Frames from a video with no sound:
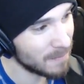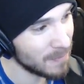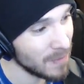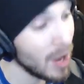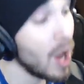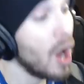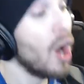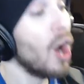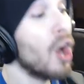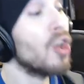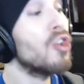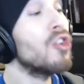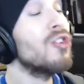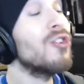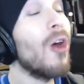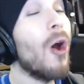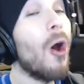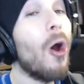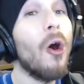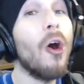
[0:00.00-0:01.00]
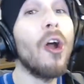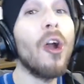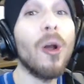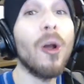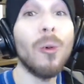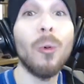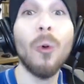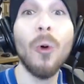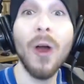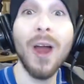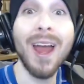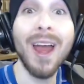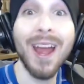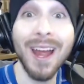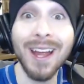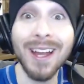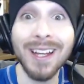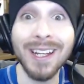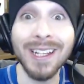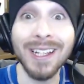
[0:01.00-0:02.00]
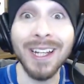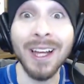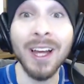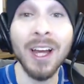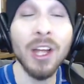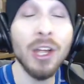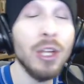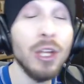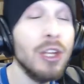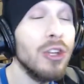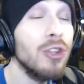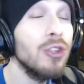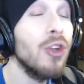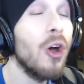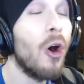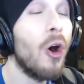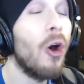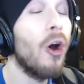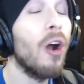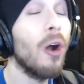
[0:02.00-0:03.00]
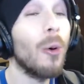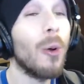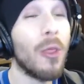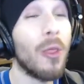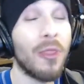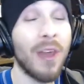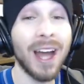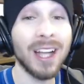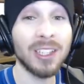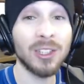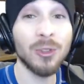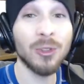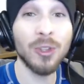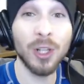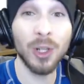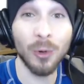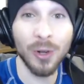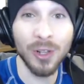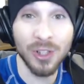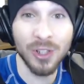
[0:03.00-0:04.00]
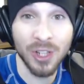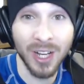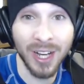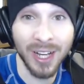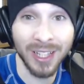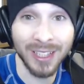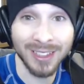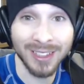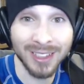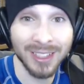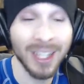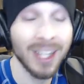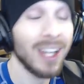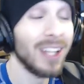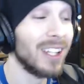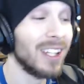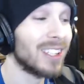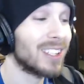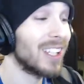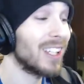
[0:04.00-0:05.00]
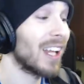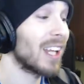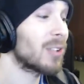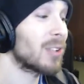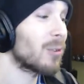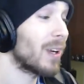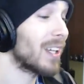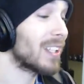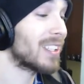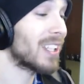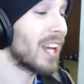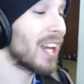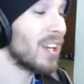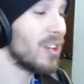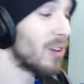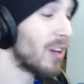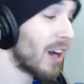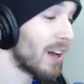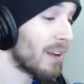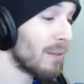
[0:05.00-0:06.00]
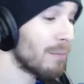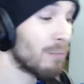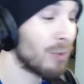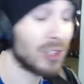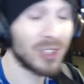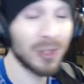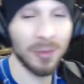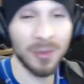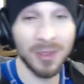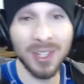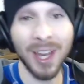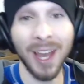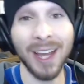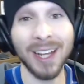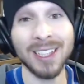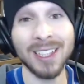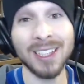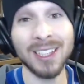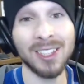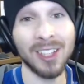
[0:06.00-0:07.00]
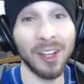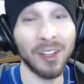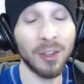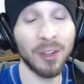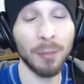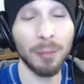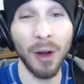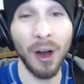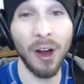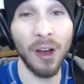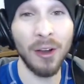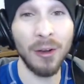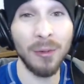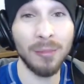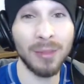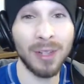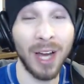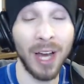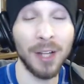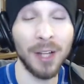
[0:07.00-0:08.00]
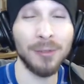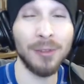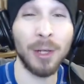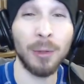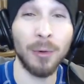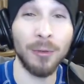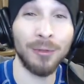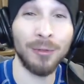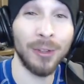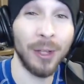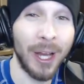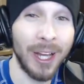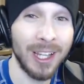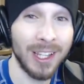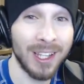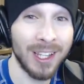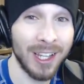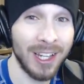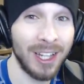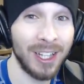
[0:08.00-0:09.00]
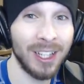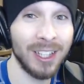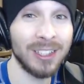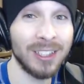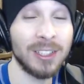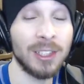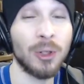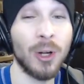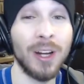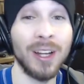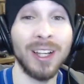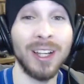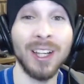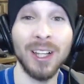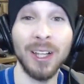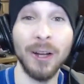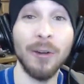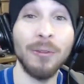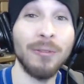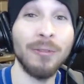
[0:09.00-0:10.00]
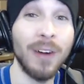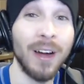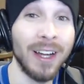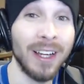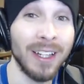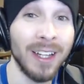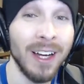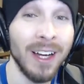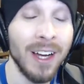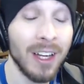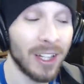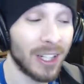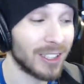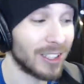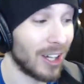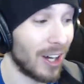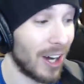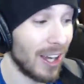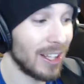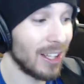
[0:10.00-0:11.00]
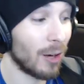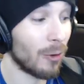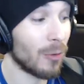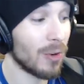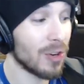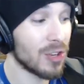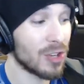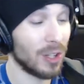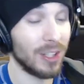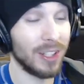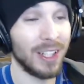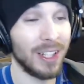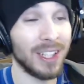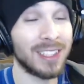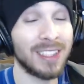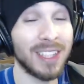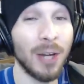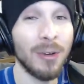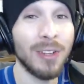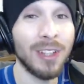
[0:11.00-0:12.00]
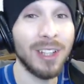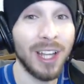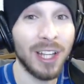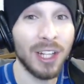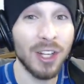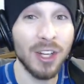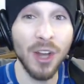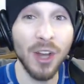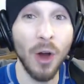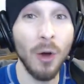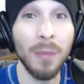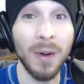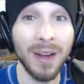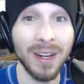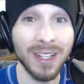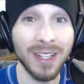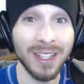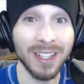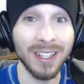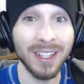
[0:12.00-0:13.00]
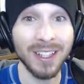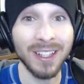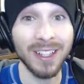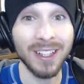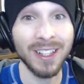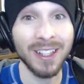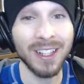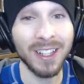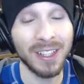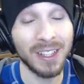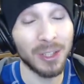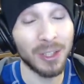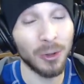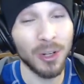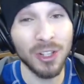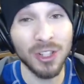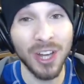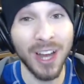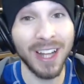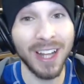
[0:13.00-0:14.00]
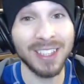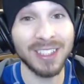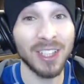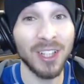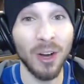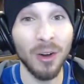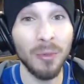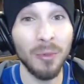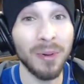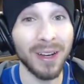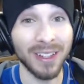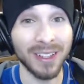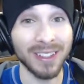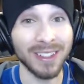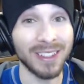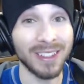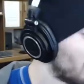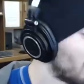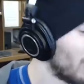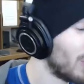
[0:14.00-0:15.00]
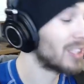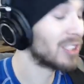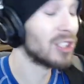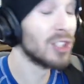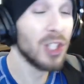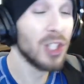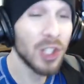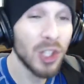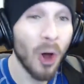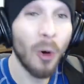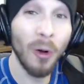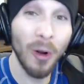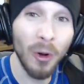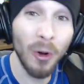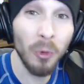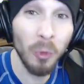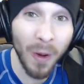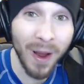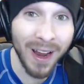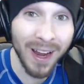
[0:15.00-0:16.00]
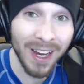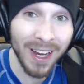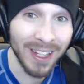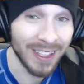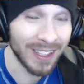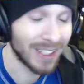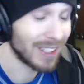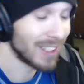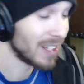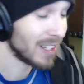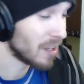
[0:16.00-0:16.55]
That's Norway! Norway! That's who the Grinch hates. You see, that's what I say. You gotta put some text at the bottom, kind of like what Flying Kitty does to try to clarify. Because I originally, it sounded like nobody. The Grinch hates nobody. But it's Norway.